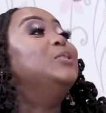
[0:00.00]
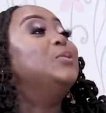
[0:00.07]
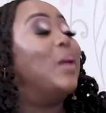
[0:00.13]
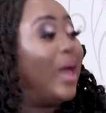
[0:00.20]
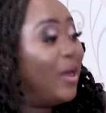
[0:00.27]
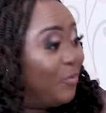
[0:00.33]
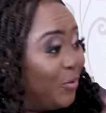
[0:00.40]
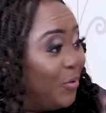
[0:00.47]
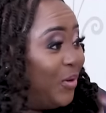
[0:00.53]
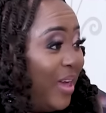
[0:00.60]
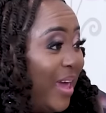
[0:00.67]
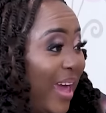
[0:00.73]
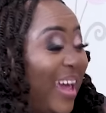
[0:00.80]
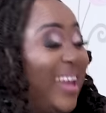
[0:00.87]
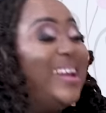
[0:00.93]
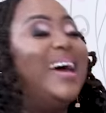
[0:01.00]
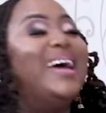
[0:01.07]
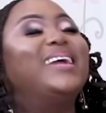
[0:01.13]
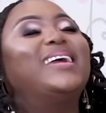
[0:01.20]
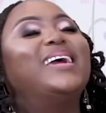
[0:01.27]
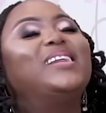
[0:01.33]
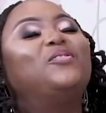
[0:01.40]
to have you here. And
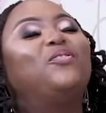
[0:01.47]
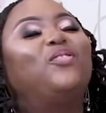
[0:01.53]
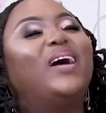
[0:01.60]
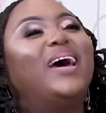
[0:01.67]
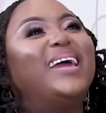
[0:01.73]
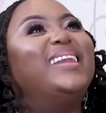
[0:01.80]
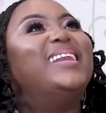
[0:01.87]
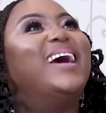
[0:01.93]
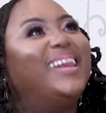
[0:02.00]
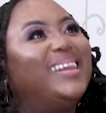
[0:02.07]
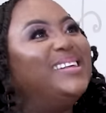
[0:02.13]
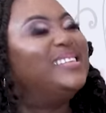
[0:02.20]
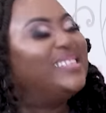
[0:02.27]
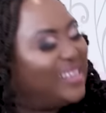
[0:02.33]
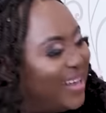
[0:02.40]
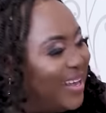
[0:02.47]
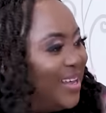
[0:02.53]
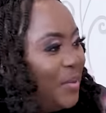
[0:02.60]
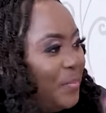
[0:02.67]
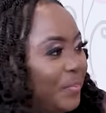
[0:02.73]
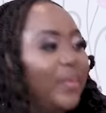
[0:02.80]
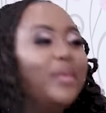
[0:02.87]
I can finally
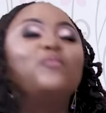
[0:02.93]
say,